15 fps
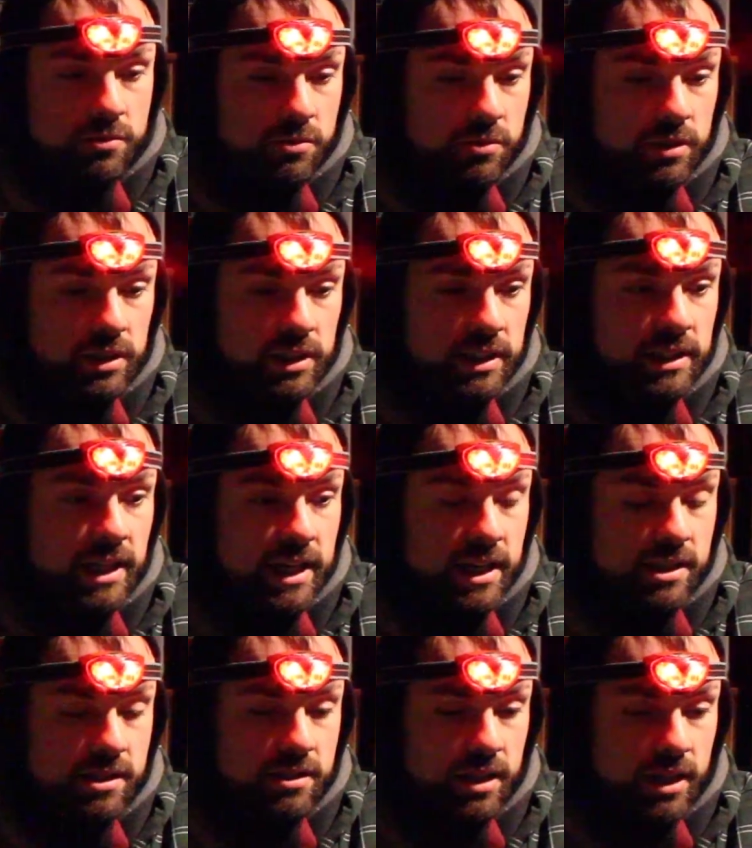really
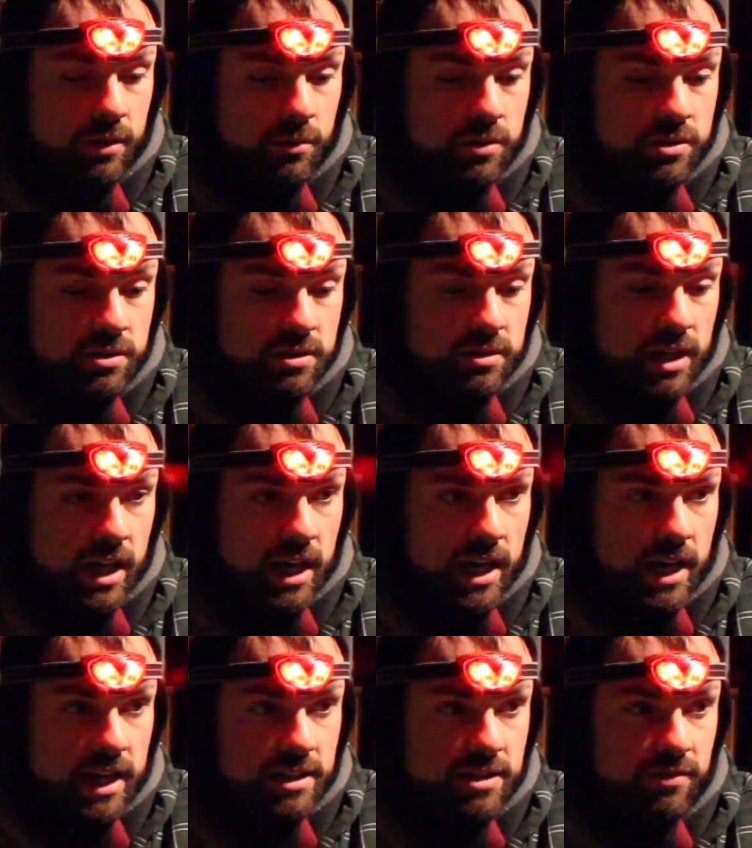nice. It was,
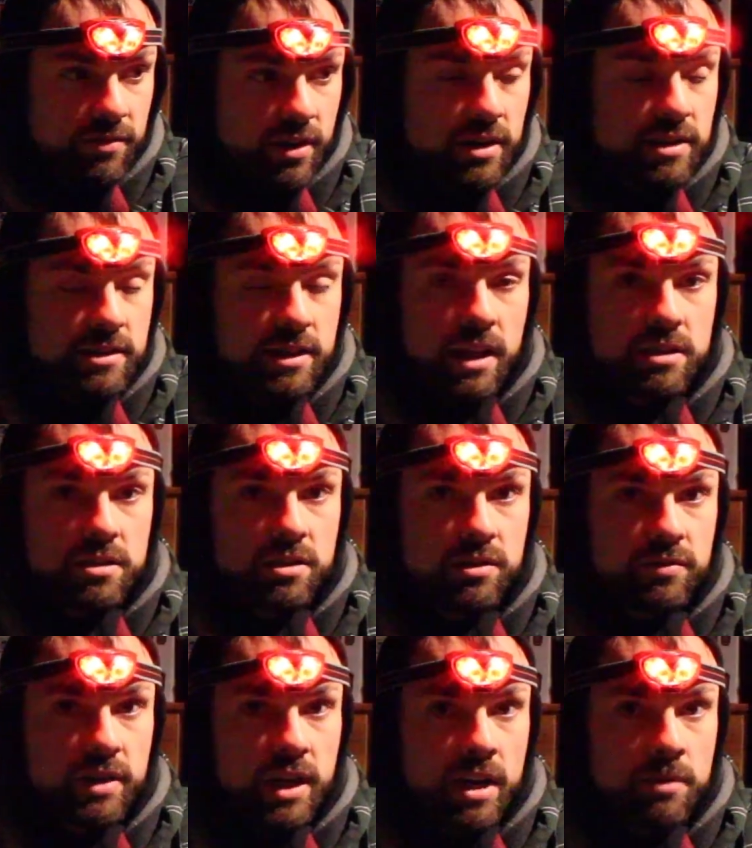uh, it's a very
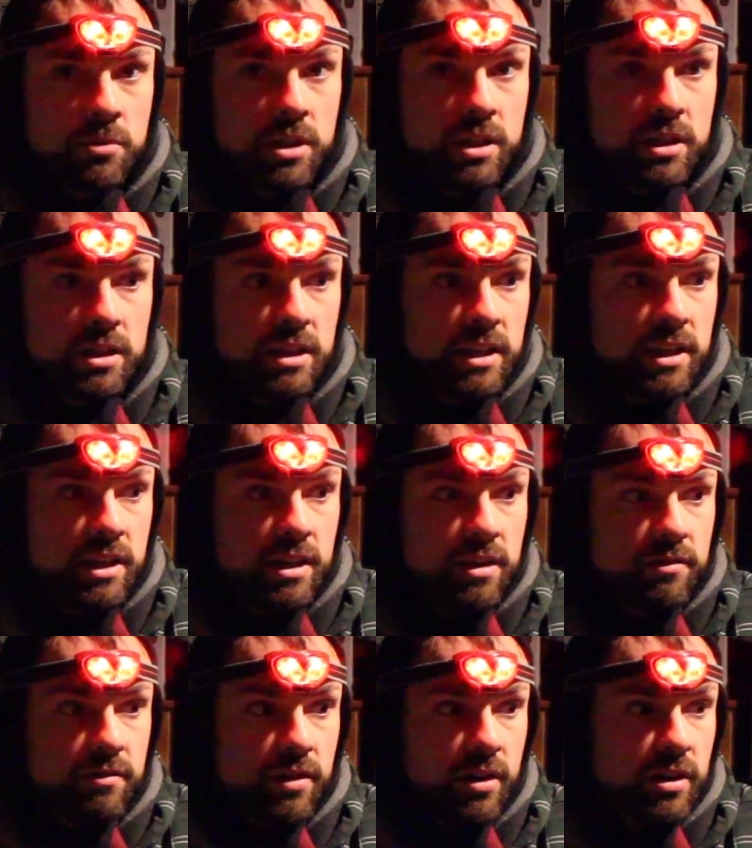sensitive camera
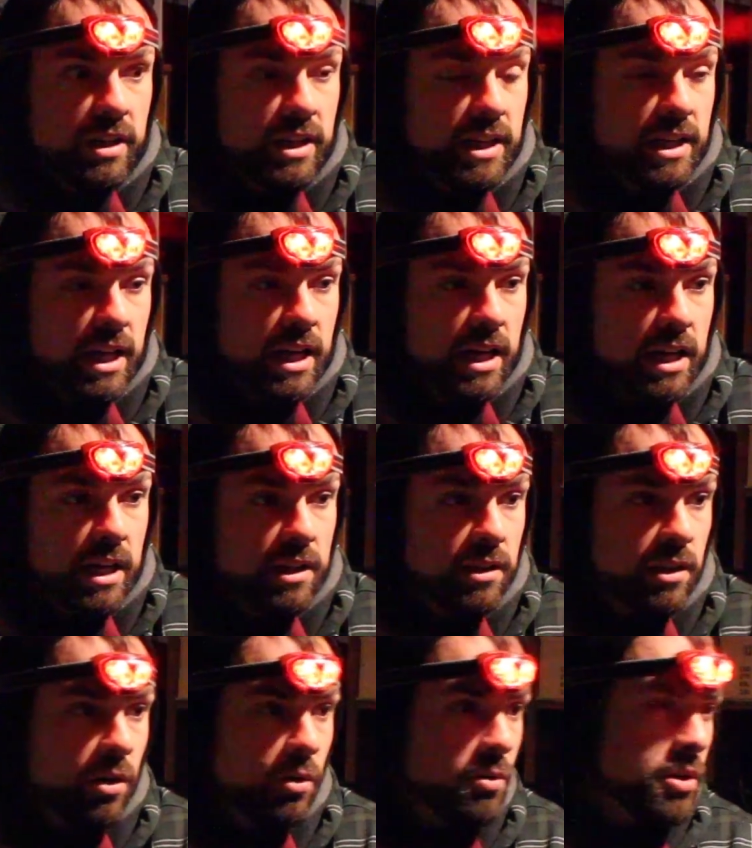very uh,
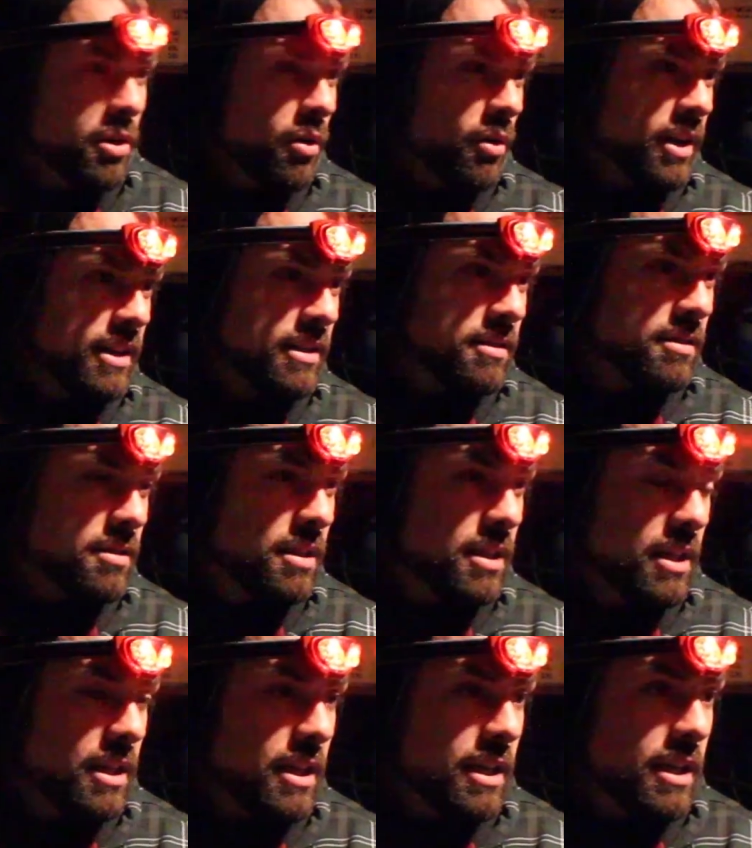low noise.
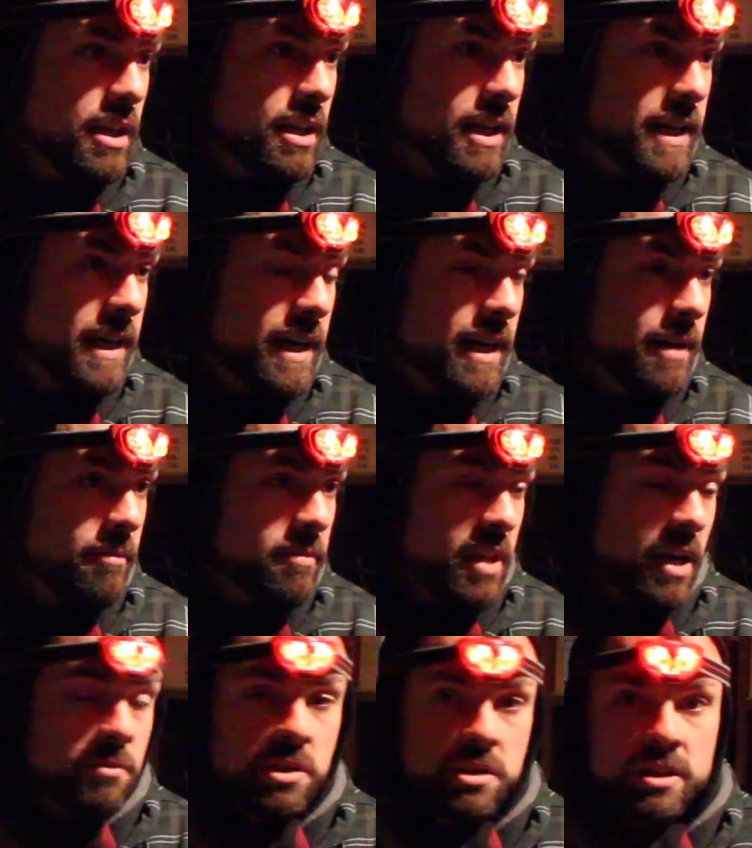Uh,
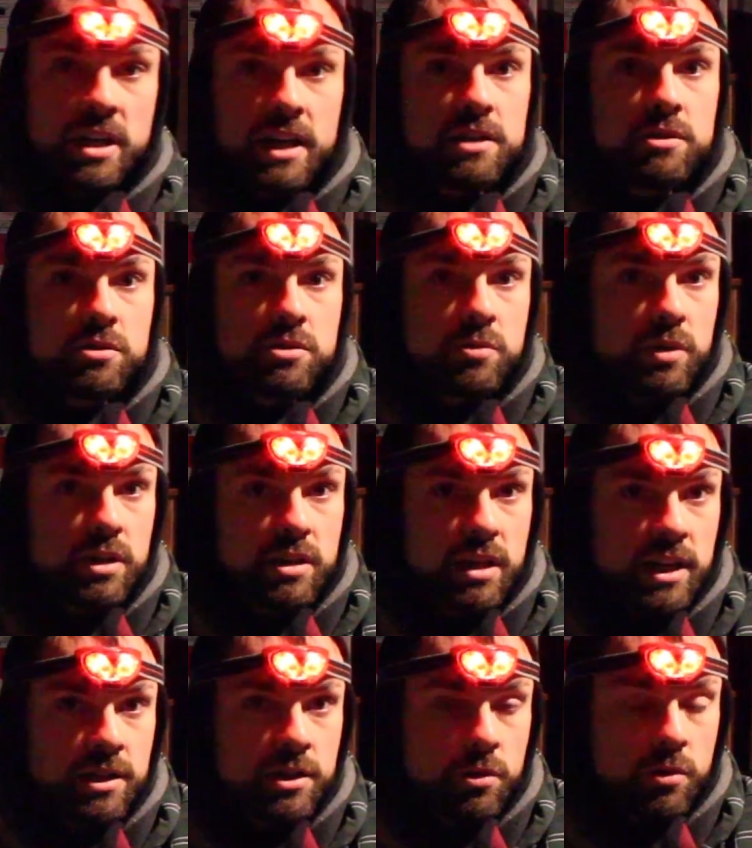I'm just not used to a,
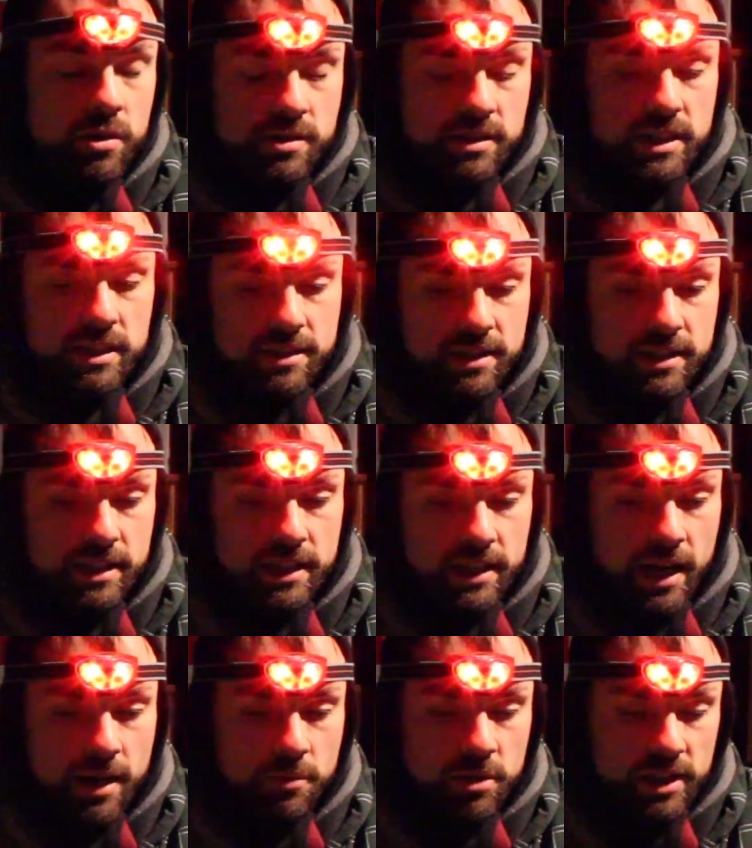a, newer CCD
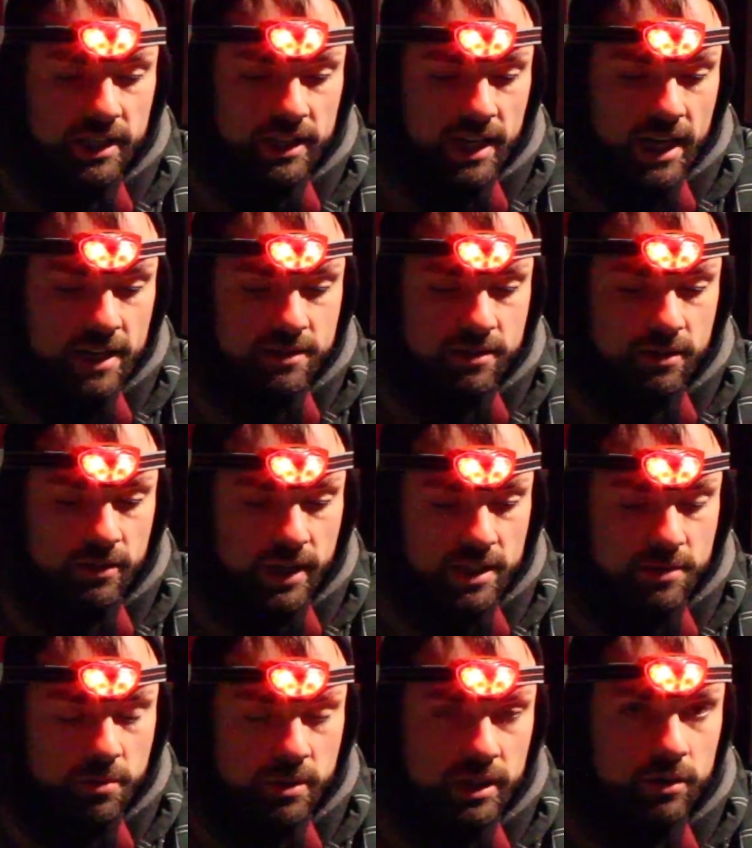camera like that, so
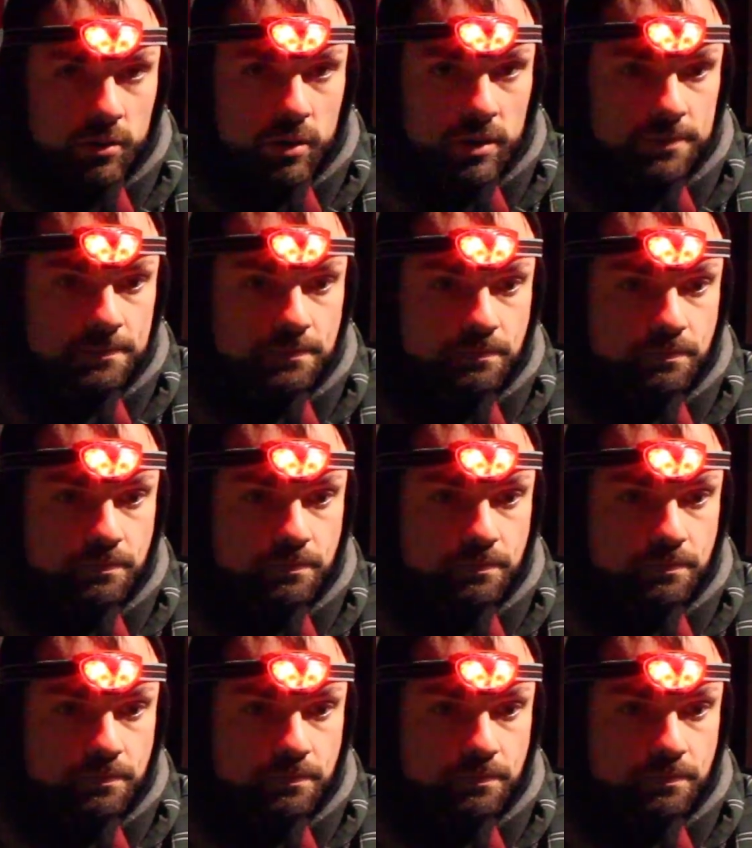that's pretty cool.